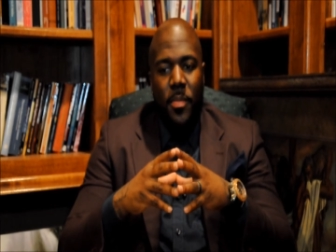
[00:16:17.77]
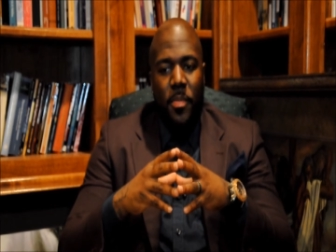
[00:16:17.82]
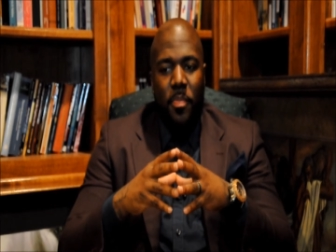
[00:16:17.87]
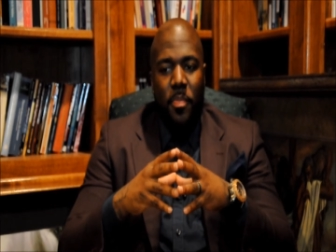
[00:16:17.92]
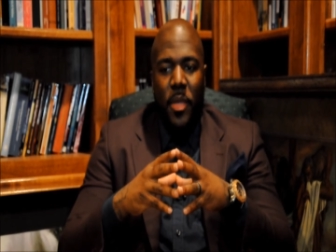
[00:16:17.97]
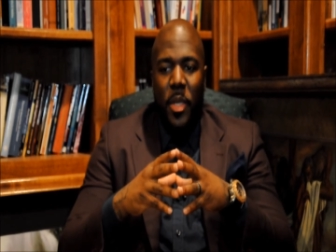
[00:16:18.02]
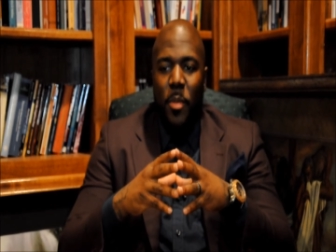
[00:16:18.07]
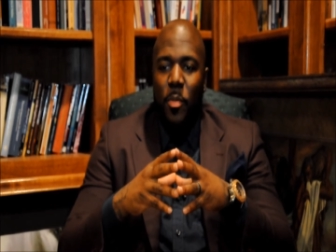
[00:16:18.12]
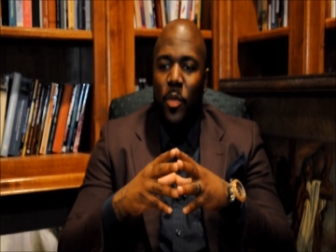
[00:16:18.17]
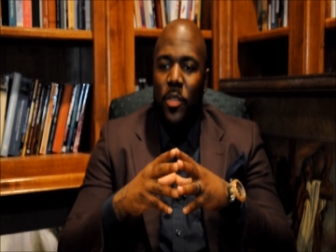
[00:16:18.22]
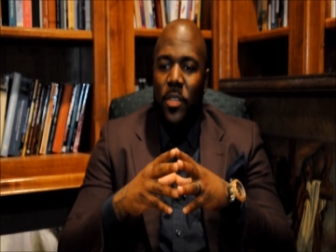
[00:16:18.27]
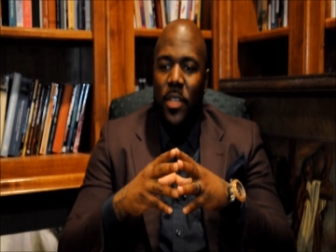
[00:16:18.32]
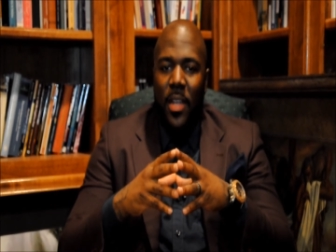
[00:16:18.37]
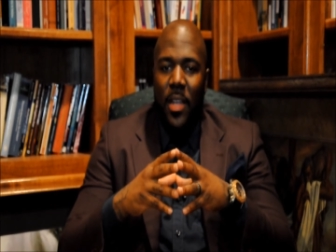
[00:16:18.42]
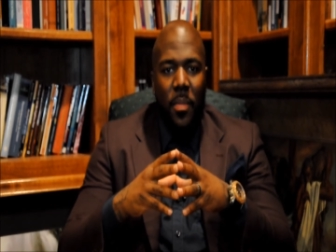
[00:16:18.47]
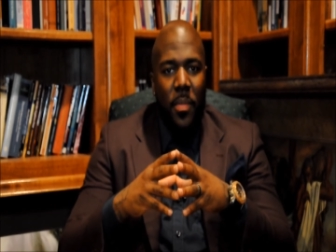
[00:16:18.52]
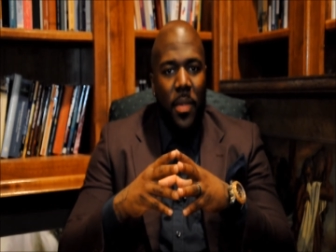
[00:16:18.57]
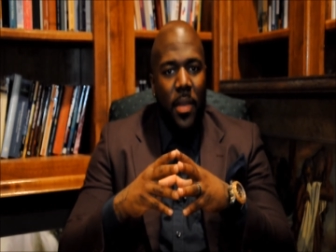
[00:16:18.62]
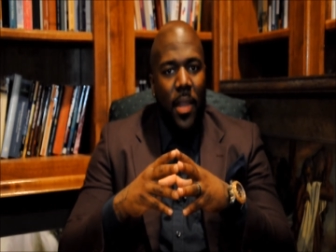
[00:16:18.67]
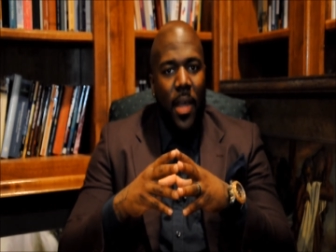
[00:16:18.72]
people
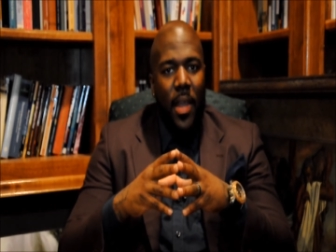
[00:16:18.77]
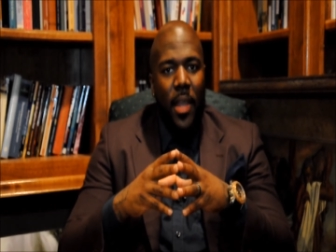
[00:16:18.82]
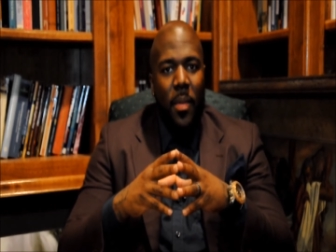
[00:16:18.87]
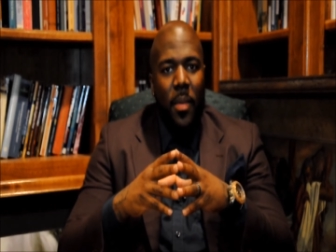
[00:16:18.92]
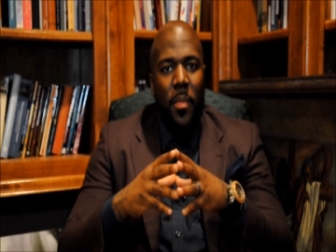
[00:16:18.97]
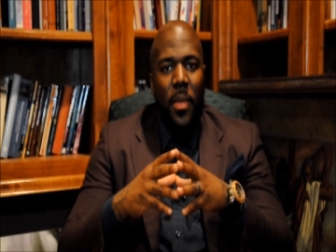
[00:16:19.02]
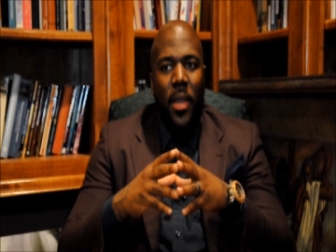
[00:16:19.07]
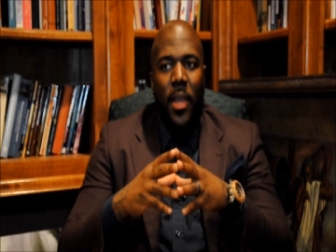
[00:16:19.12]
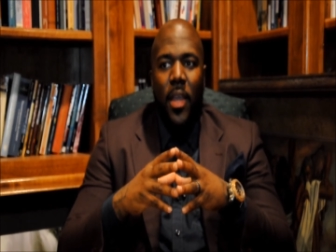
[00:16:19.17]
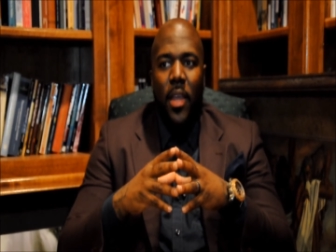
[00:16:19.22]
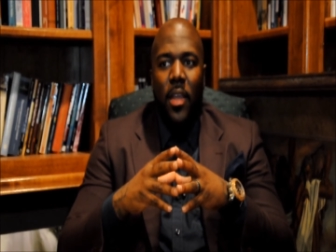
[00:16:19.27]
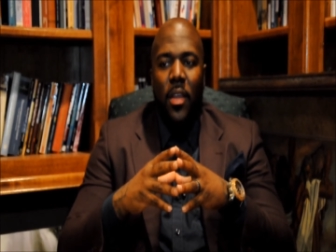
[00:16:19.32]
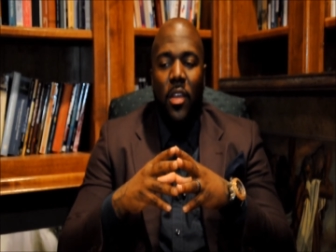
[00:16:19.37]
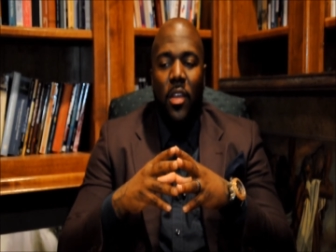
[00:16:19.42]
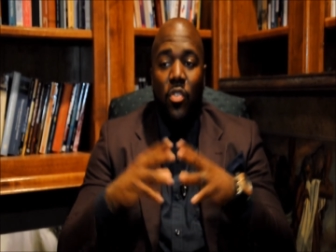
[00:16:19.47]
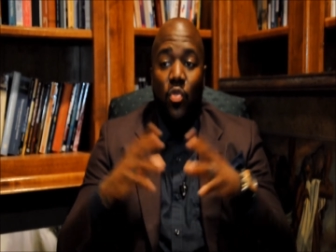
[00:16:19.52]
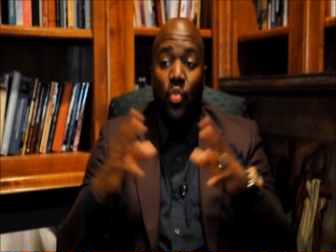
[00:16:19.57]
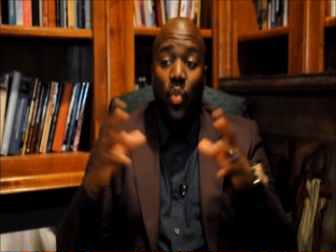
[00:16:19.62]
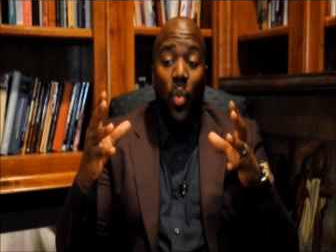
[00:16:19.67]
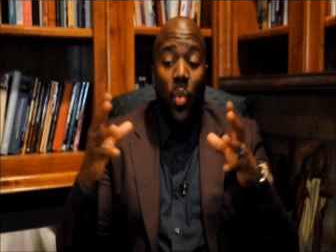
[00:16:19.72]
telling me like, man,
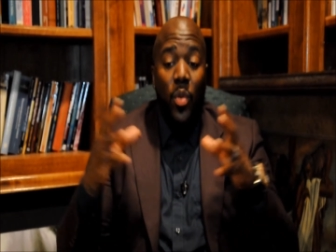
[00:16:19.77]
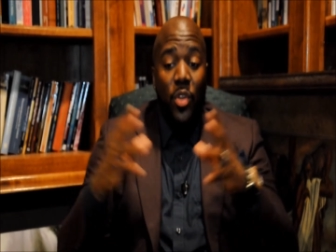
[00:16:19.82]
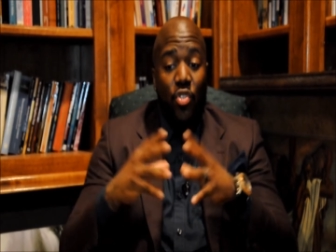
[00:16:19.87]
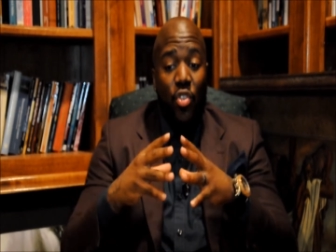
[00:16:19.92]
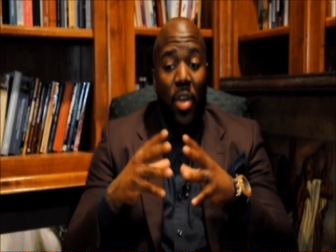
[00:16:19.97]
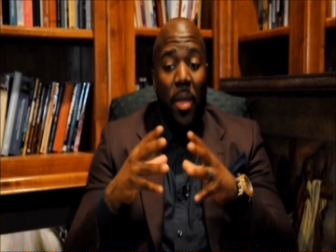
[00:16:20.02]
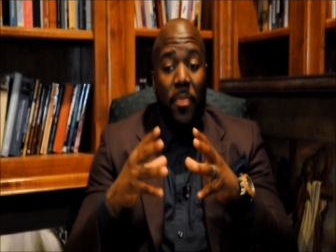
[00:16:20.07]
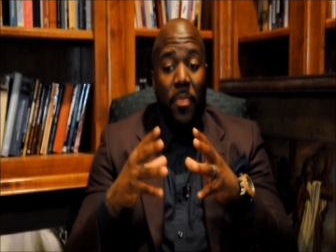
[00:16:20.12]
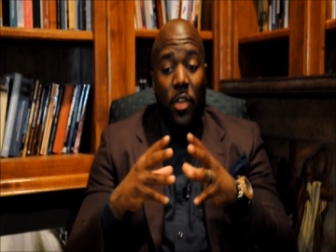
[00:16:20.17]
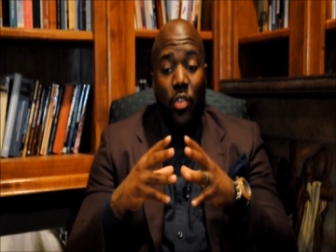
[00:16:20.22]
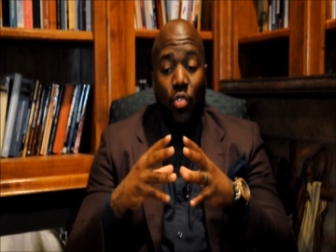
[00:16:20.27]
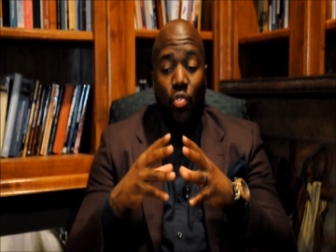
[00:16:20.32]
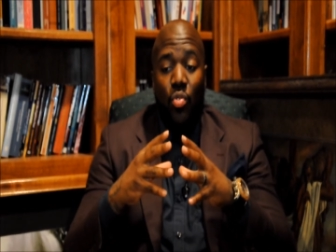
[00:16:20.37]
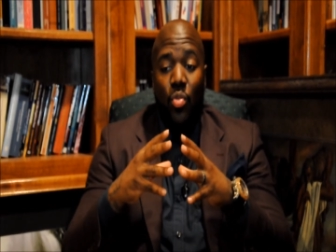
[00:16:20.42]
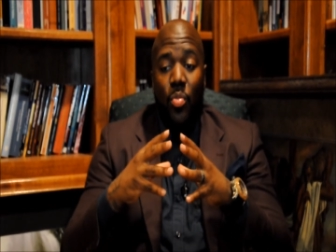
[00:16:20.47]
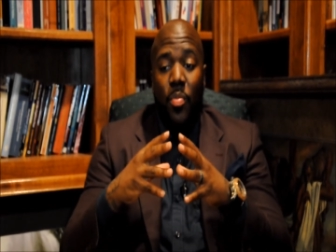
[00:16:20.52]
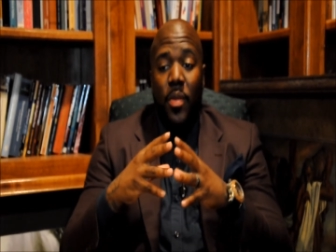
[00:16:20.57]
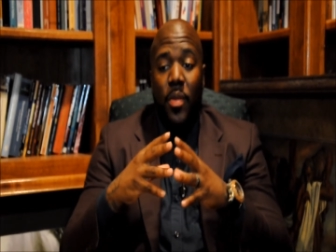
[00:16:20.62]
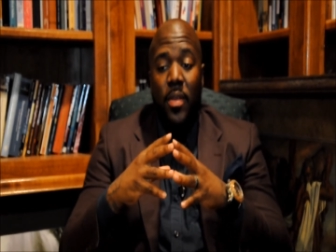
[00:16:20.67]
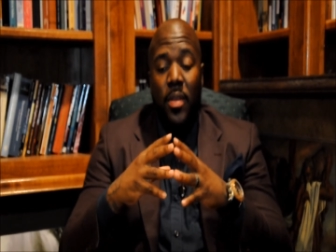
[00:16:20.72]
because when we dropped the
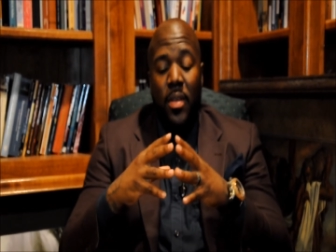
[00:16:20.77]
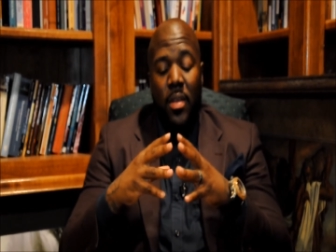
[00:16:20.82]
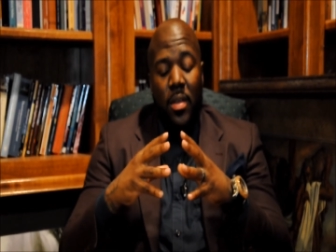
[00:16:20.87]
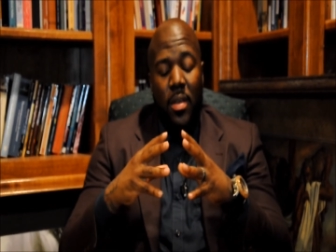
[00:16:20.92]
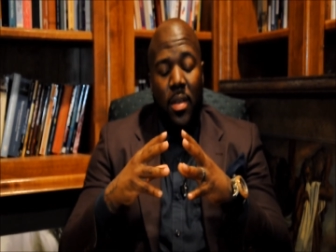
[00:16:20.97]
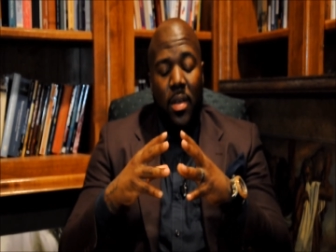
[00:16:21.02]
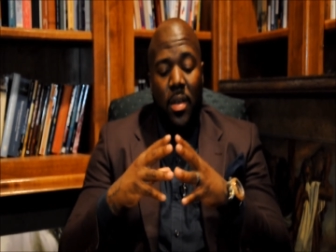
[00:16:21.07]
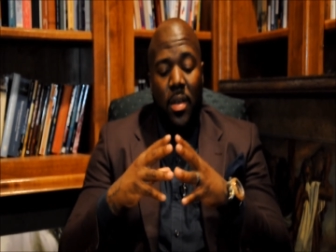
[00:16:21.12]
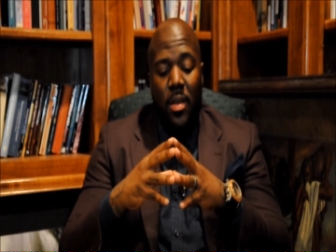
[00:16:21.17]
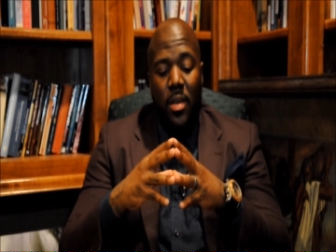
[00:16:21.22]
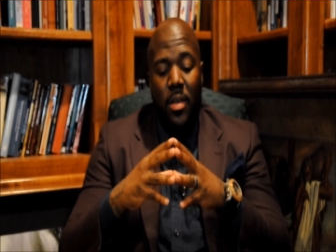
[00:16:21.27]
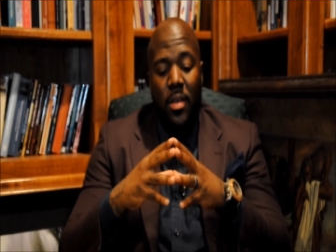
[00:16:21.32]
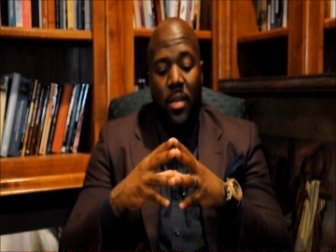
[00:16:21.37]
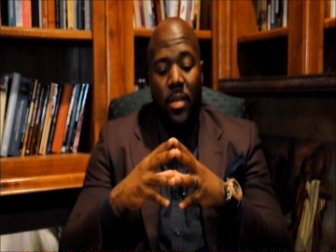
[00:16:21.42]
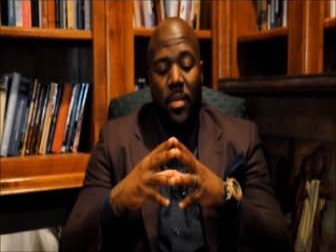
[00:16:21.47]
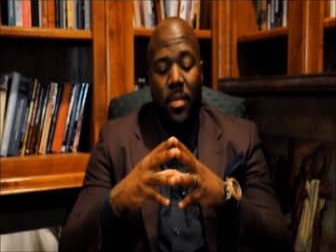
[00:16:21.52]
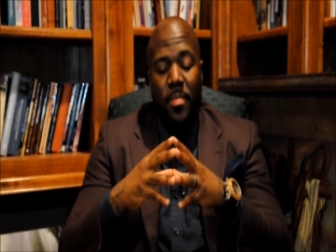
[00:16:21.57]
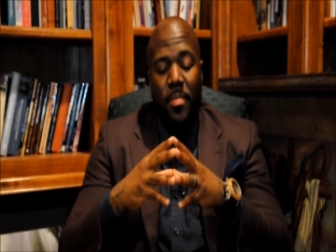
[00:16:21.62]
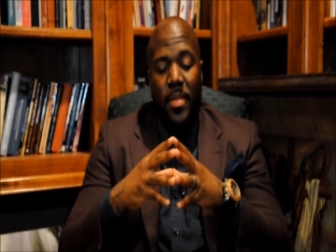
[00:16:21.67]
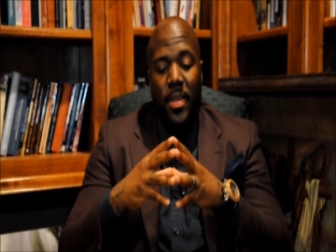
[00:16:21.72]
group
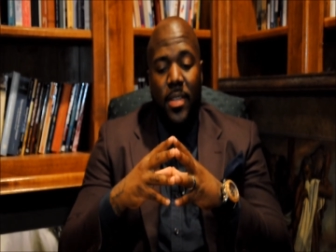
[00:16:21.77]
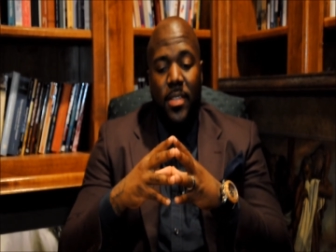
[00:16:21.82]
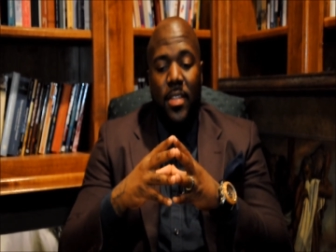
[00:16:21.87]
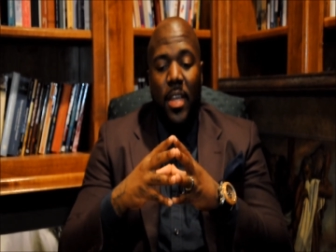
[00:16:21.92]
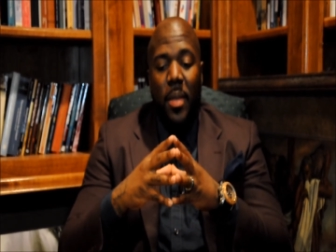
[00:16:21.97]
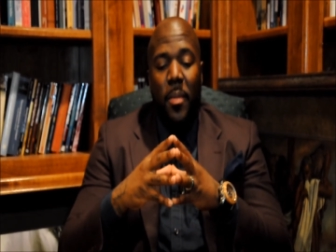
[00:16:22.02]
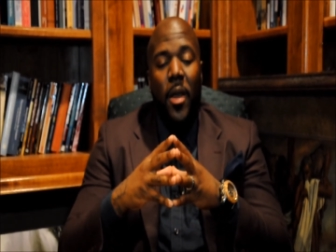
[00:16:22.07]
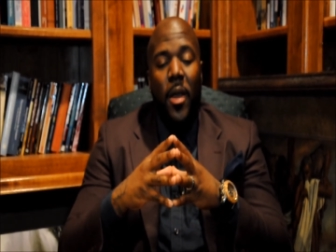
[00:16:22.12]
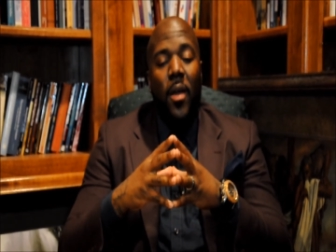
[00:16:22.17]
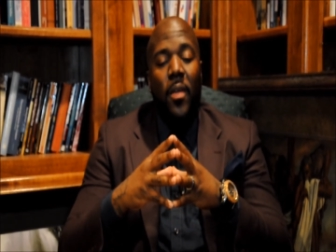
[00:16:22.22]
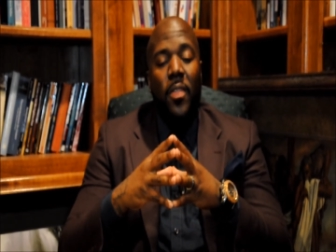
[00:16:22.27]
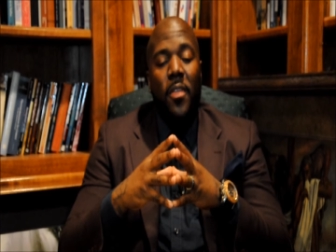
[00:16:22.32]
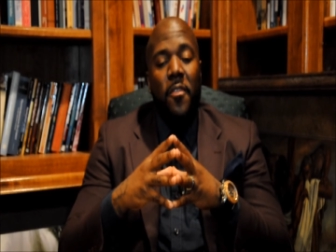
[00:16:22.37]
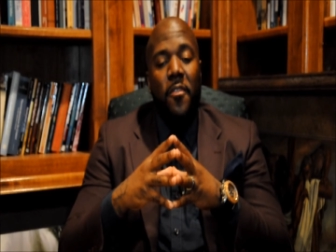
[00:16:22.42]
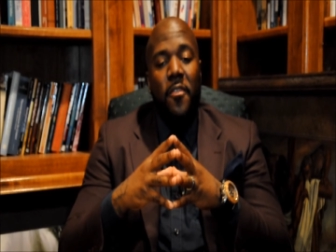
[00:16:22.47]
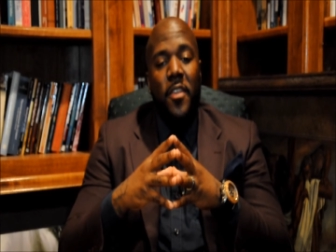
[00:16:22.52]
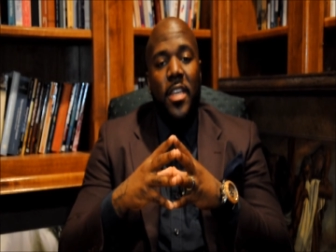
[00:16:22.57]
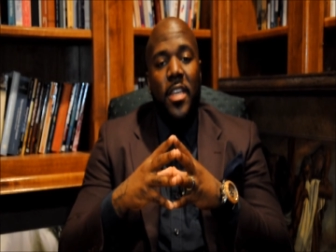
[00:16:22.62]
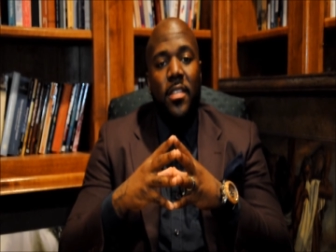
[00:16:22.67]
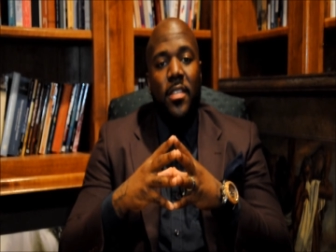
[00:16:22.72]
mixtape called The
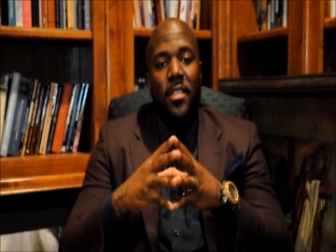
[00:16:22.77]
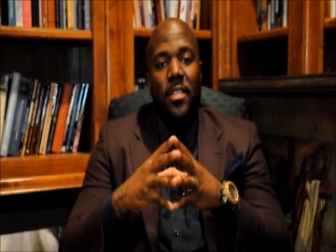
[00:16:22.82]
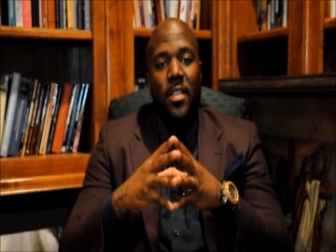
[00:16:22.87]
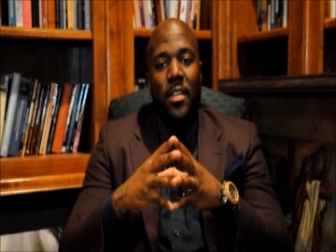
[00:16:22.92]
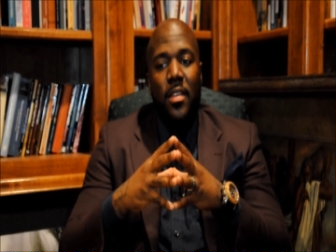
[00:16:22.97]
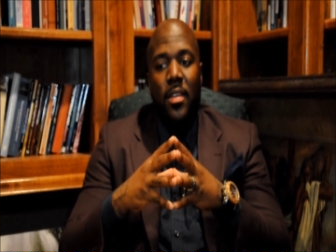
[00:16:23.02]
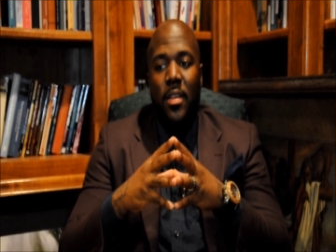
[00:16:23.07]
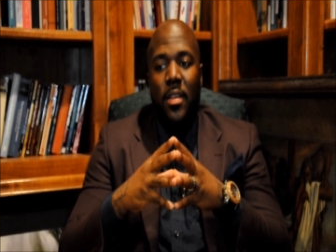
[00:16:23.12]
Feast,